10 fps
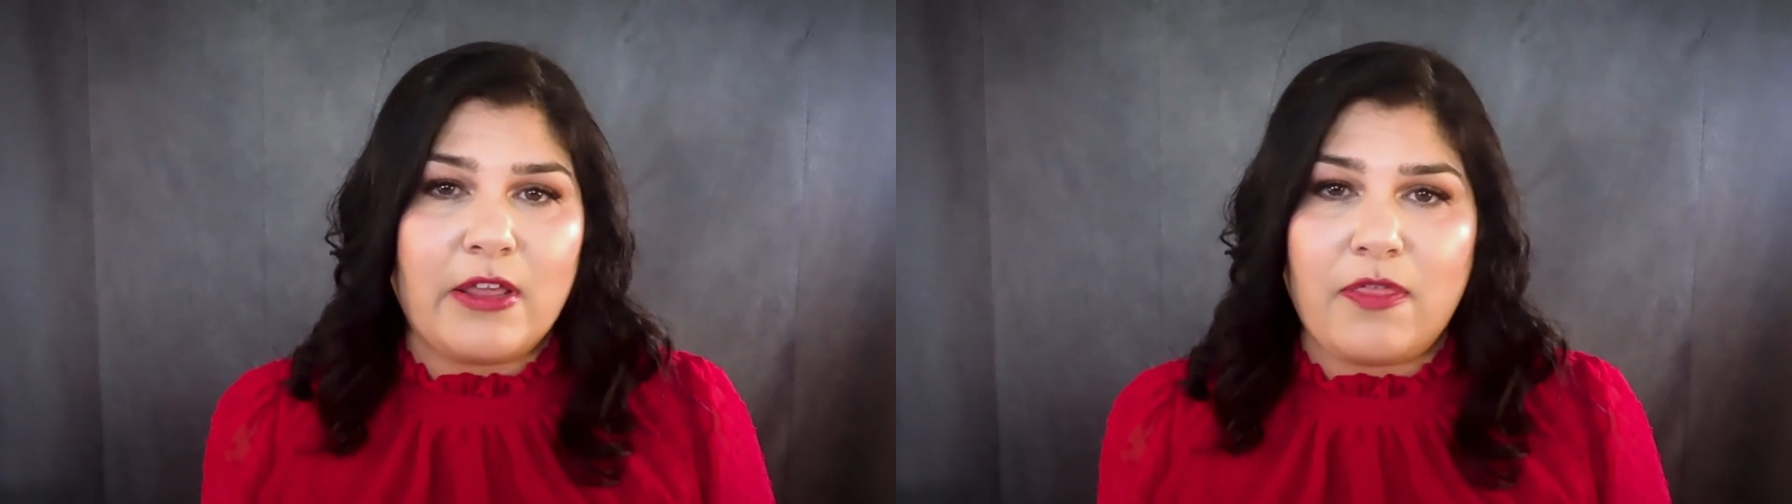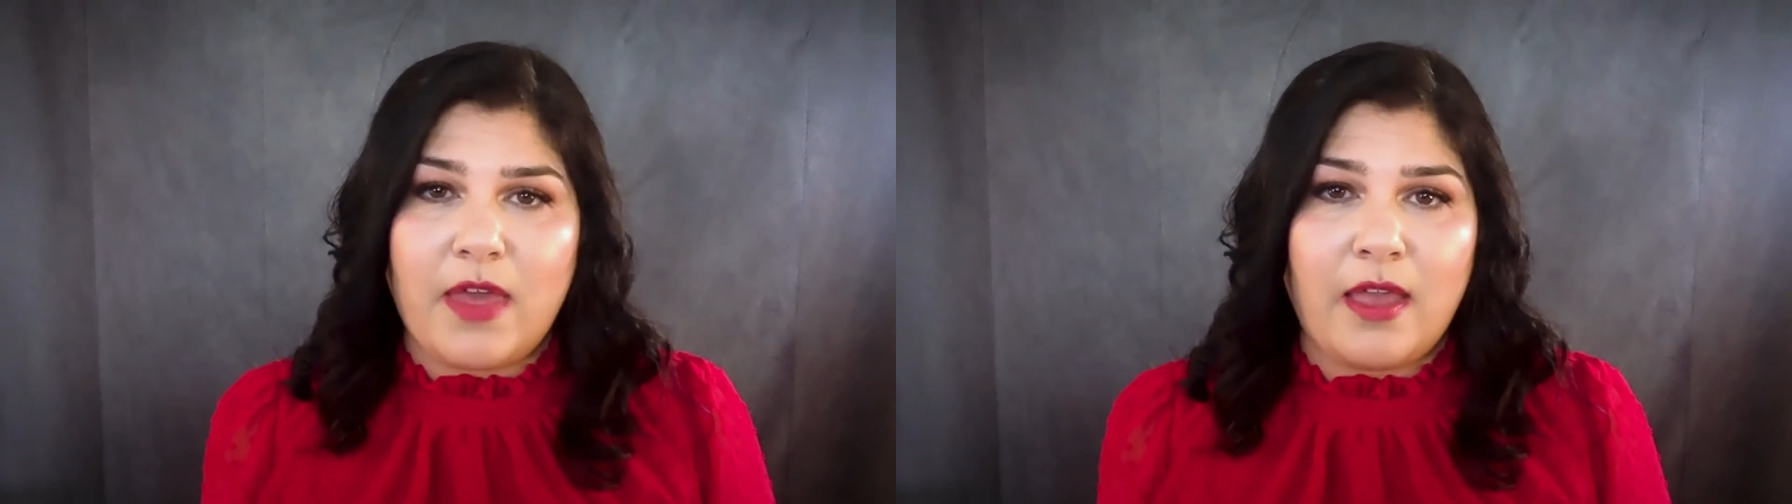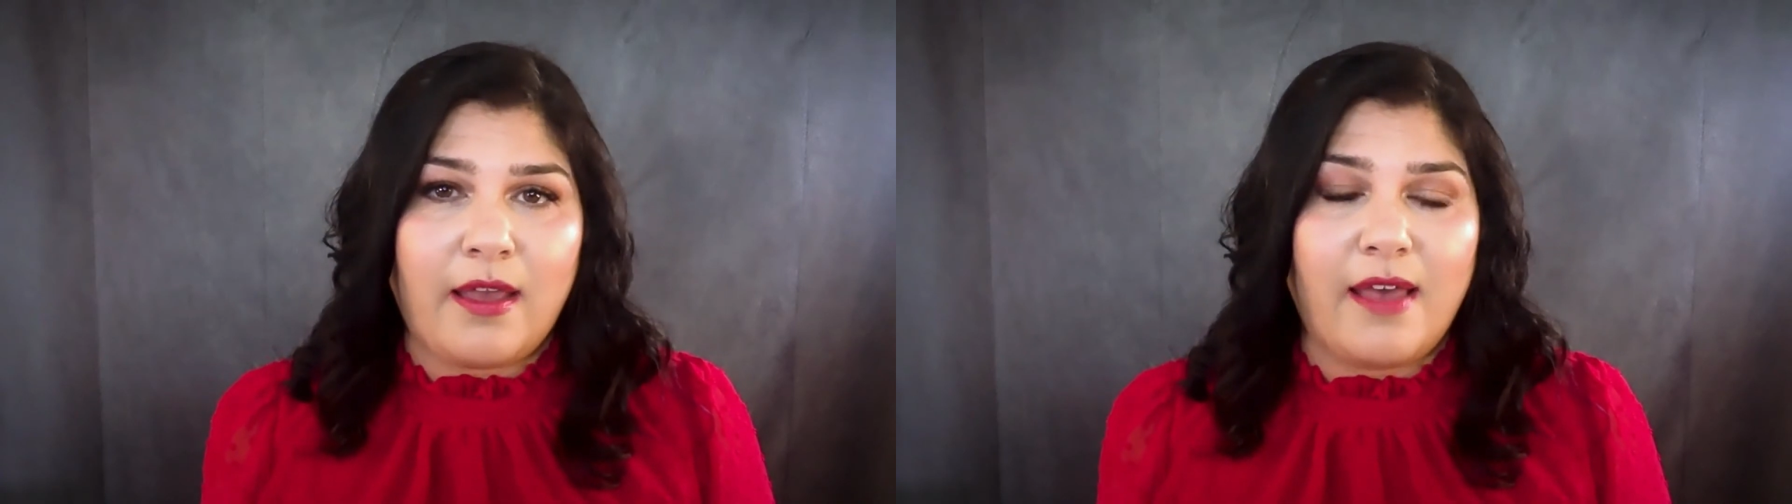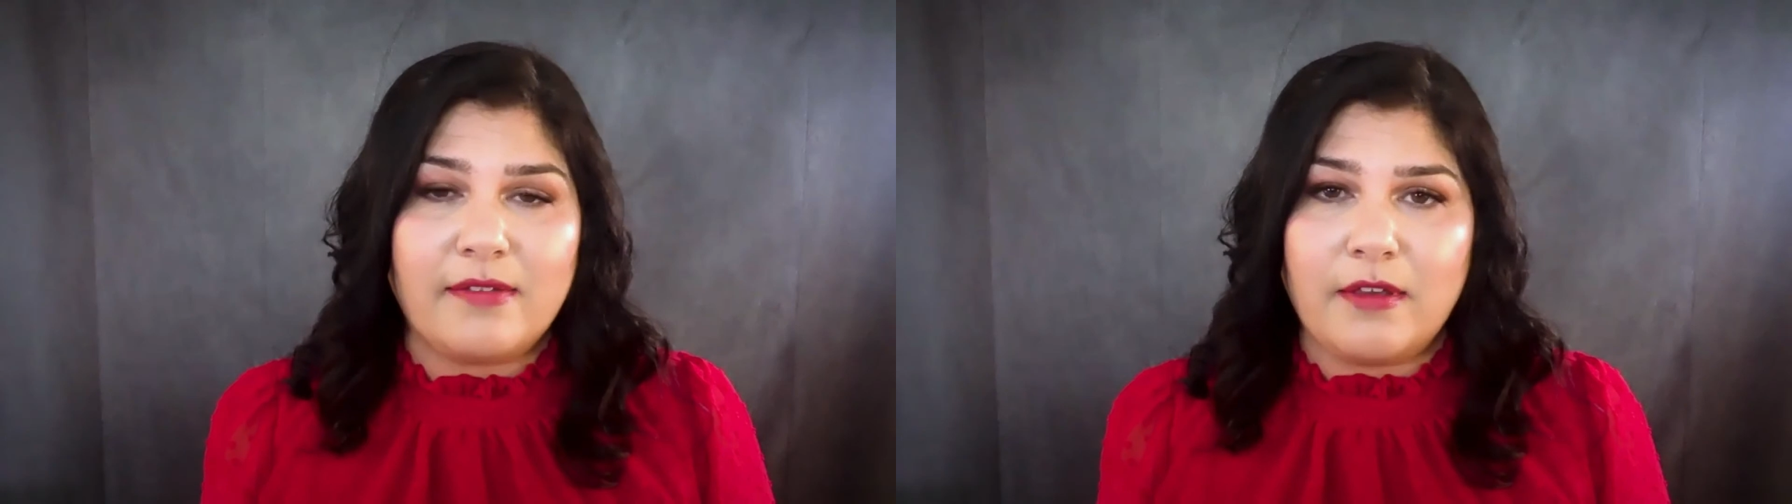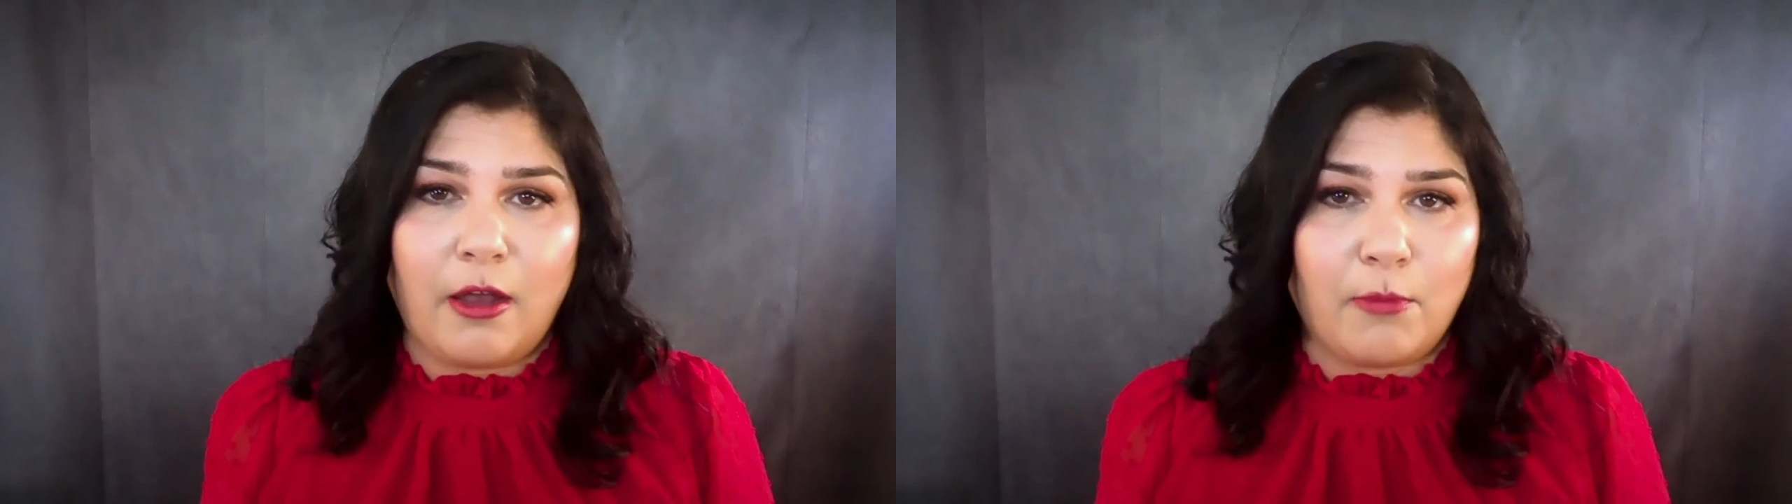anything
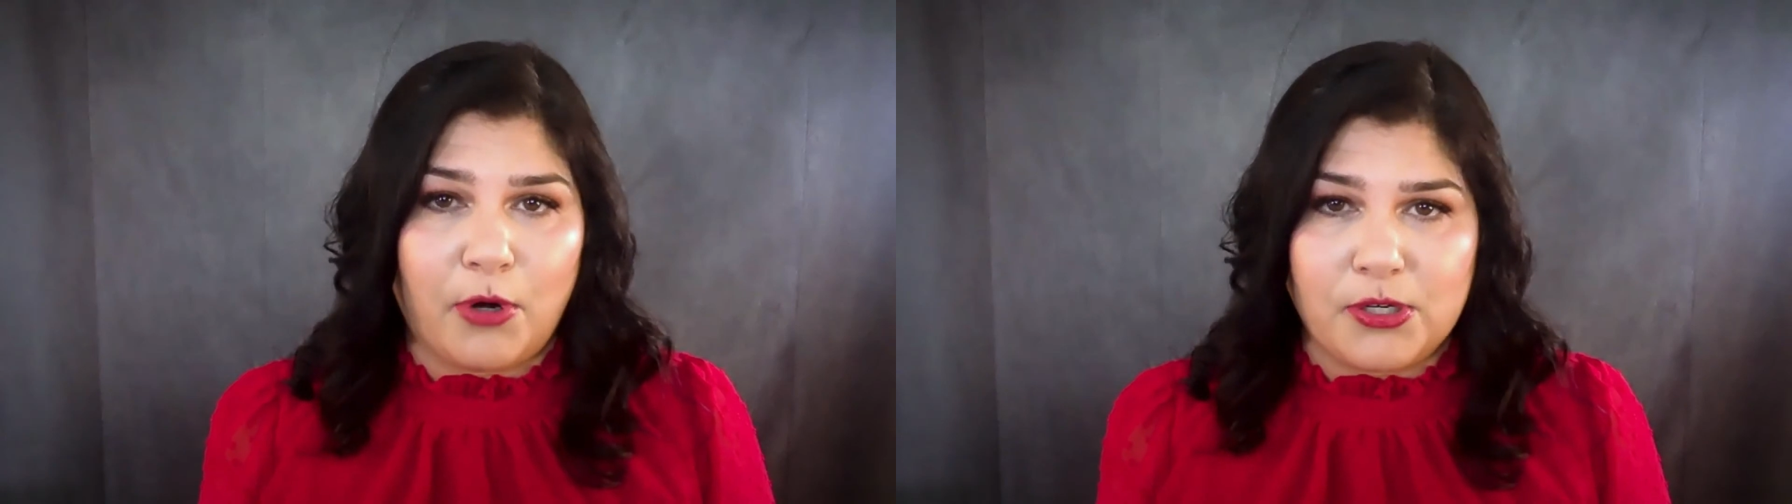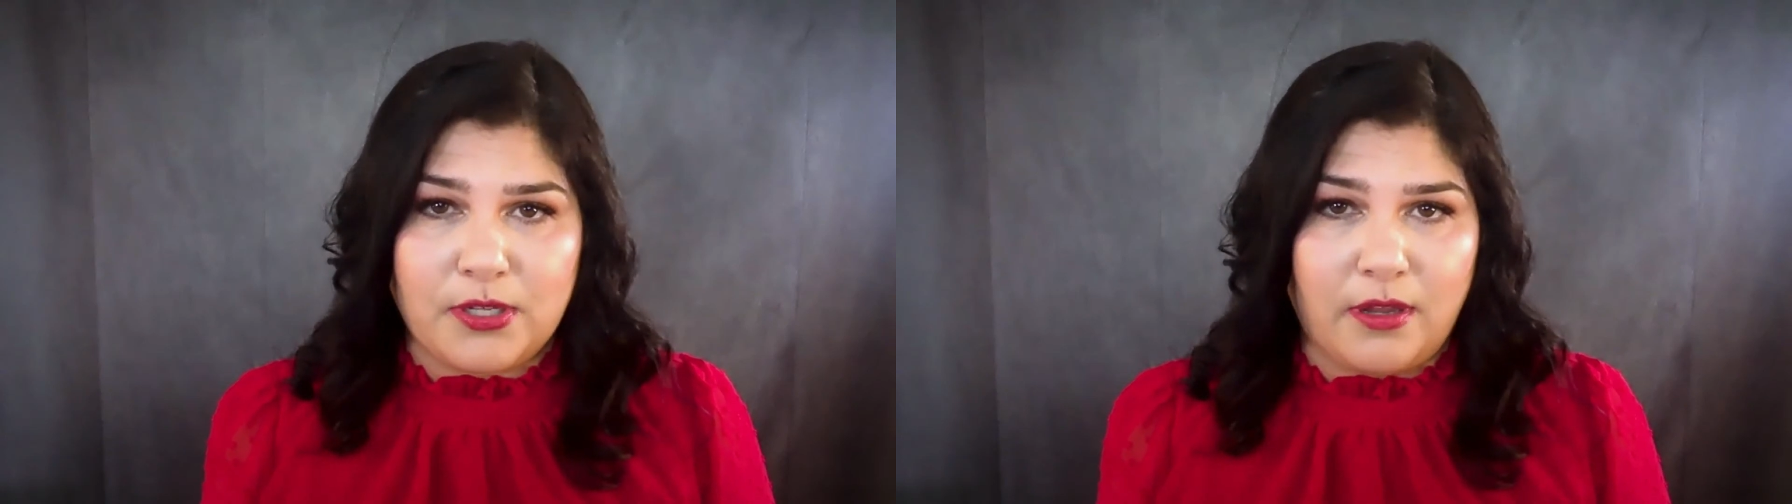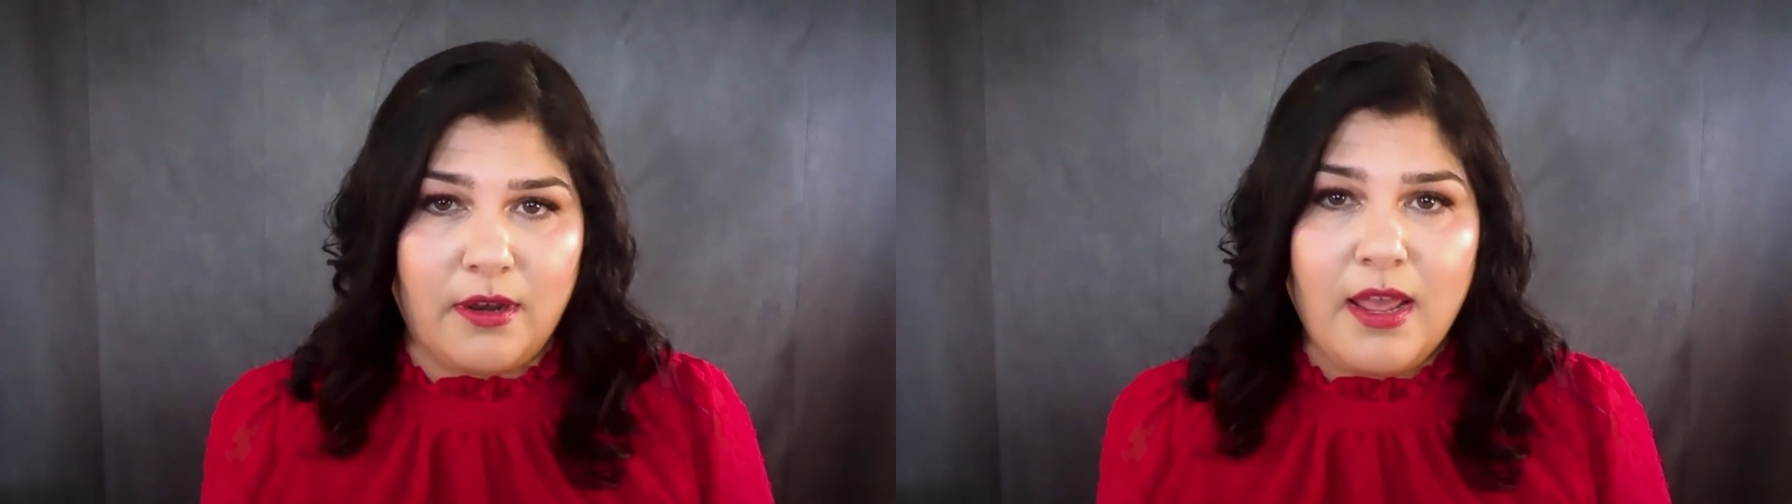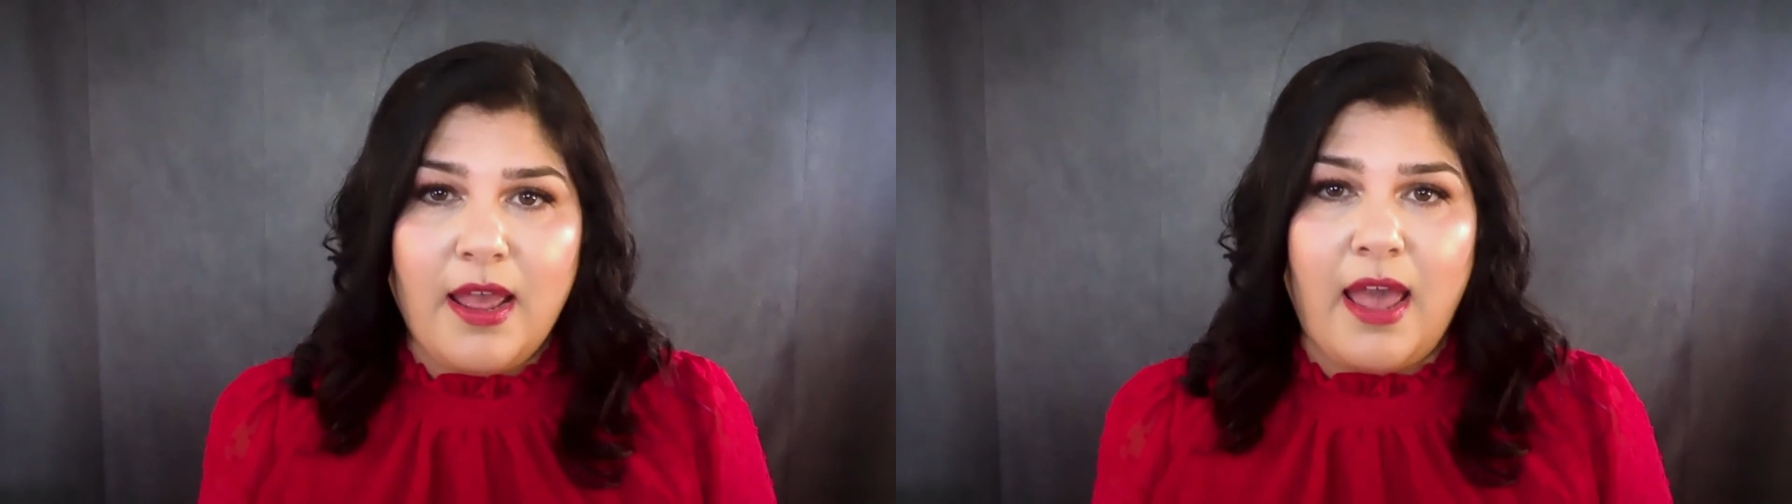as a young person.